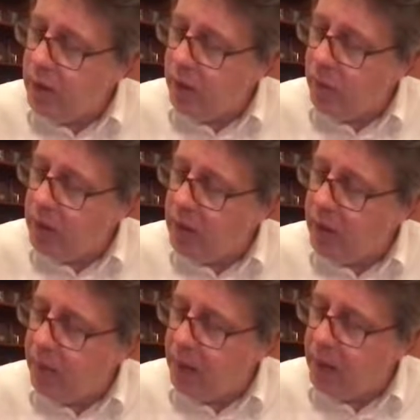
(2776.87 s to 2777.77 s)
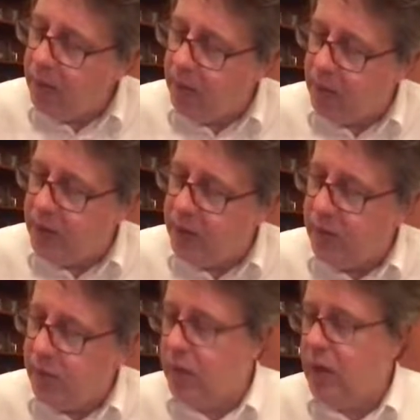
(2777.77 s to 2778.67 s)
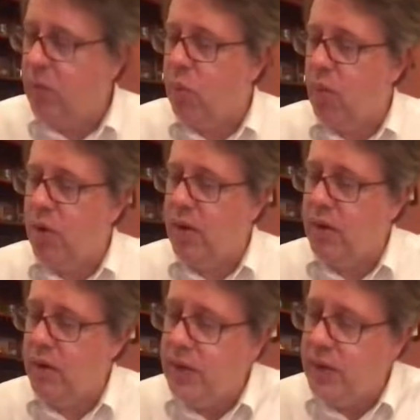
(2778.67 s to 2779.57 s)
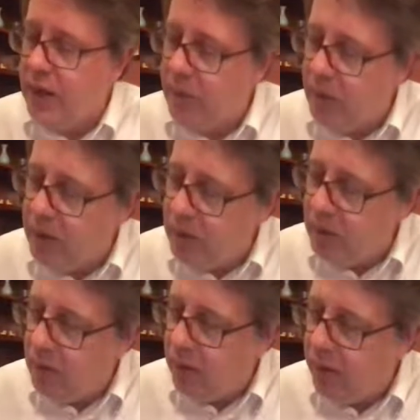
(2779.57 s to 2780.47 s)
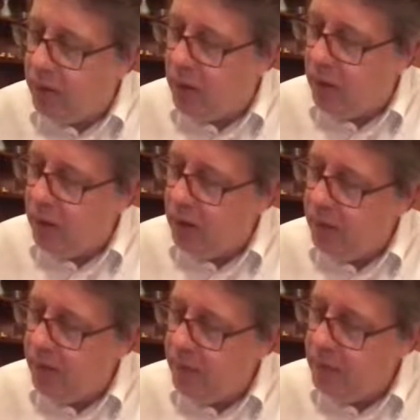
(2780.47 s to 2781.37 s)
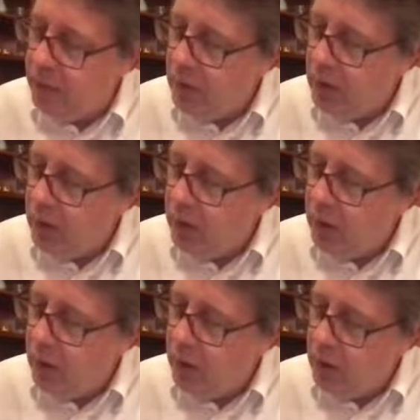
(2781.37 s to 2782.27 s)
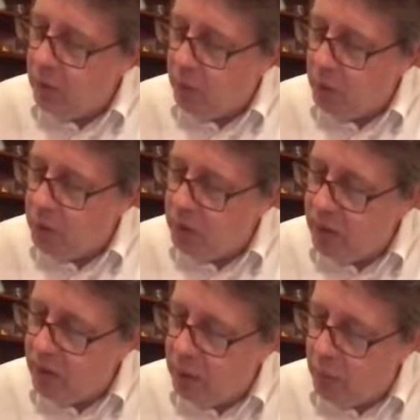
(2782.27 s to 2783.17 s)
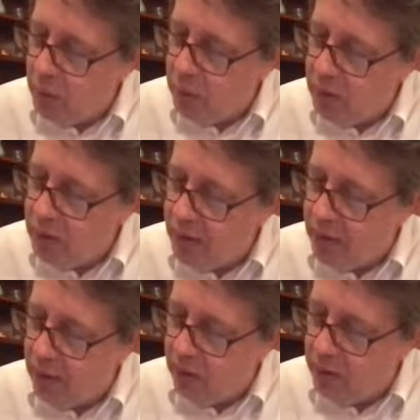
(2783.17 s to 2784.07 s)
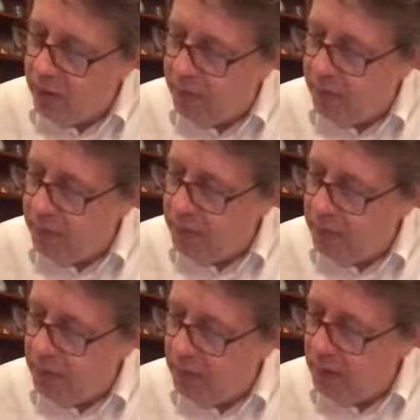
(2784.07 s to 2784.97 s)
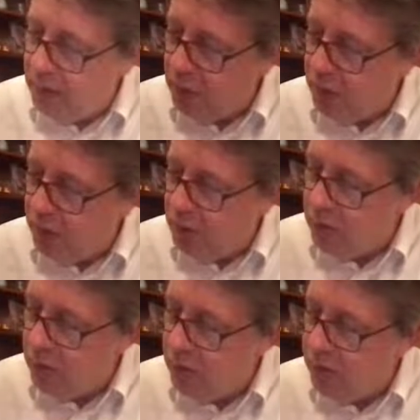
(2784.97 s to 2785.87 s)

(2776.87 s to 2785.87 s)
what came out of this is a really important statement called the Birch and Swinnerton-Dyer conjecture.